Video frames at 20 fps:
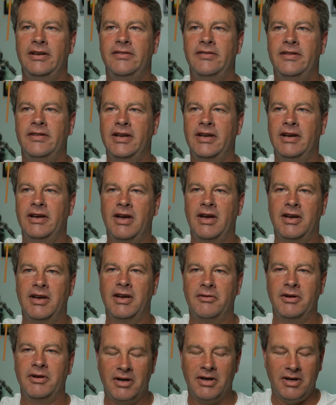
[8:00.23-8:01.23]
thing I've got
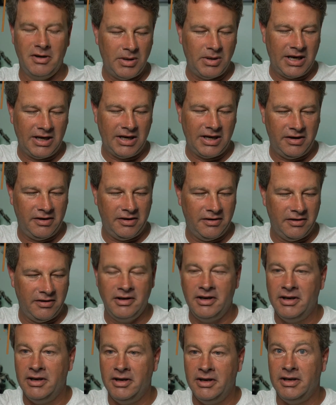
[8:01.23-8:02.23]
going on back here.
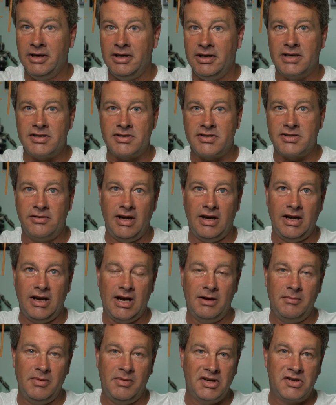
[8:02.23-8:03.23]
Yesterday
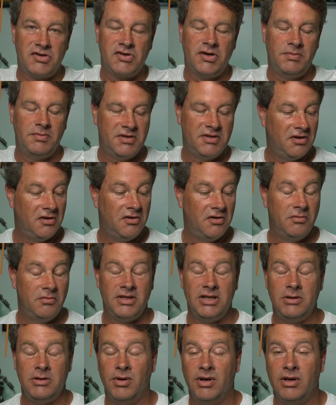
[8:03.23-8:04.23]
I made a trip to Home
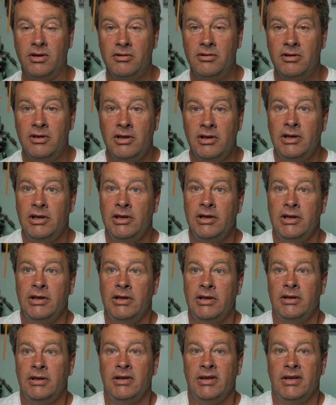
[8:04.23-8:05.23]
Depot.
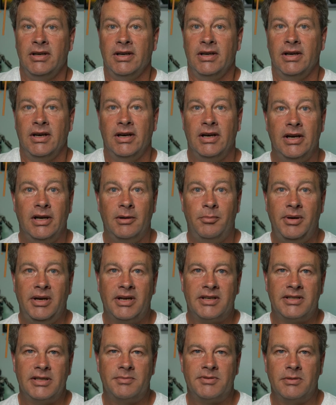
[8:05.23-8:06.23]

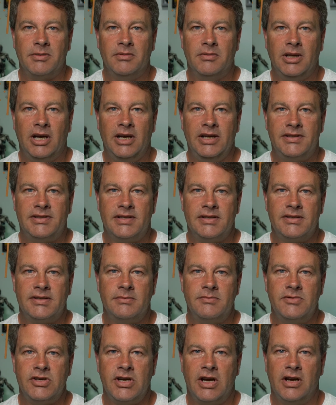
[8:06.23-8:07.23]
Picked up some lights and
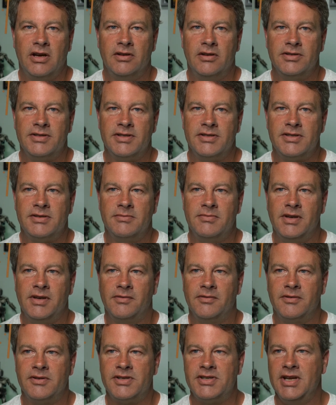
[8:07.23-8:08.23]
some gels and some
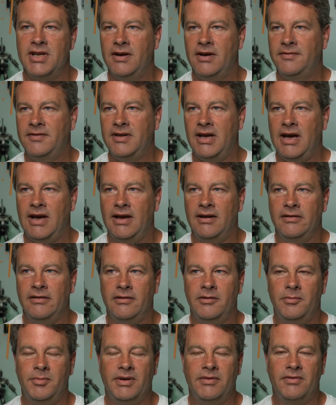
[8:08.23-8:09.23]
different stuff to add a
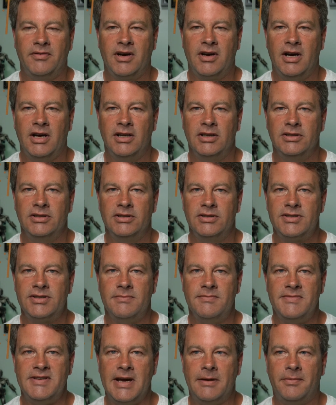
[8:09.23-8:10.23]
little bit of color,
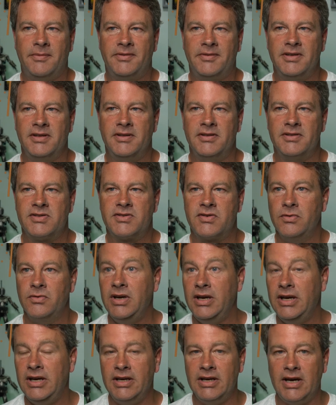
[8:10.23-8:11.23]
some depth to the
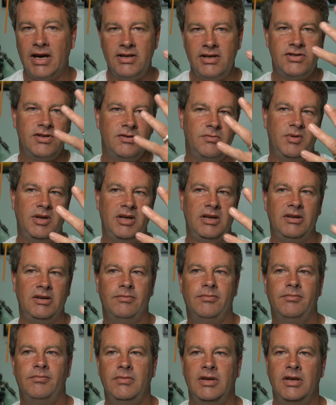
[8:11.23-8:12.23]
screen. I should
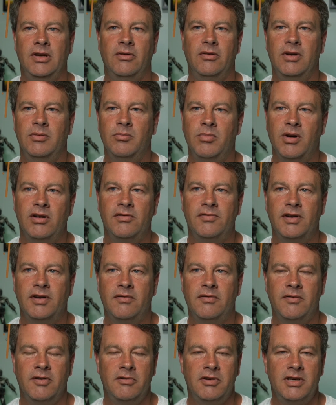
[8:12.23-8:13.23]
be, in perfect
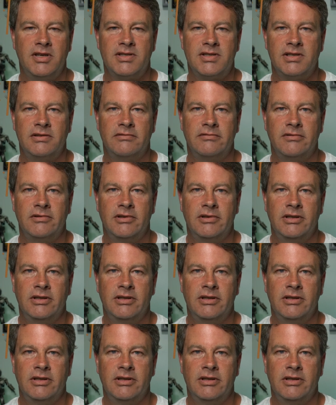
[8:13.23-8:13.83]
focus and